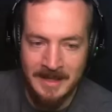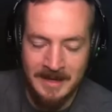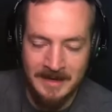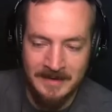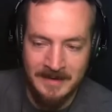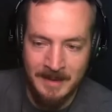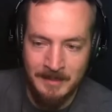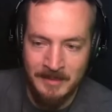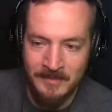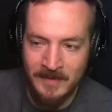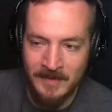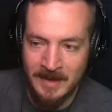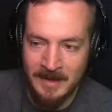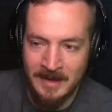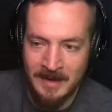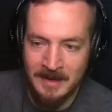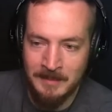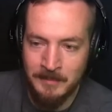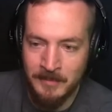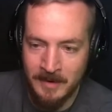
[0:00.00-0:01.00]
Anytime you're
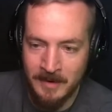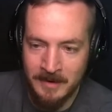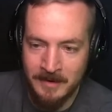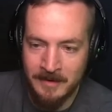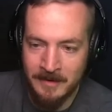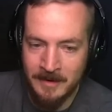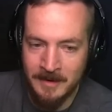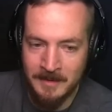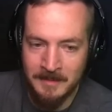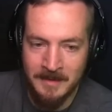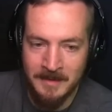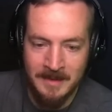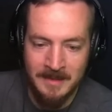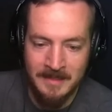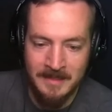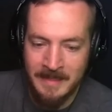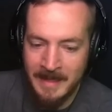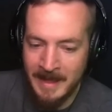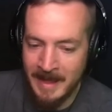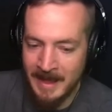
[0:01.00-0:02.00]
fighting any predator,
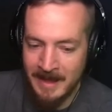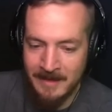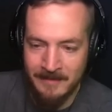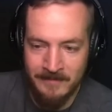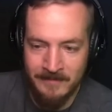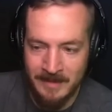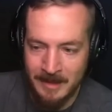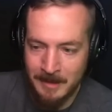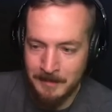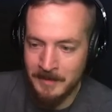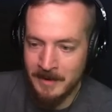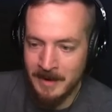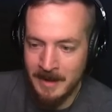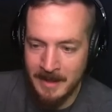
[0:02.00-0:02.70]
they have the upper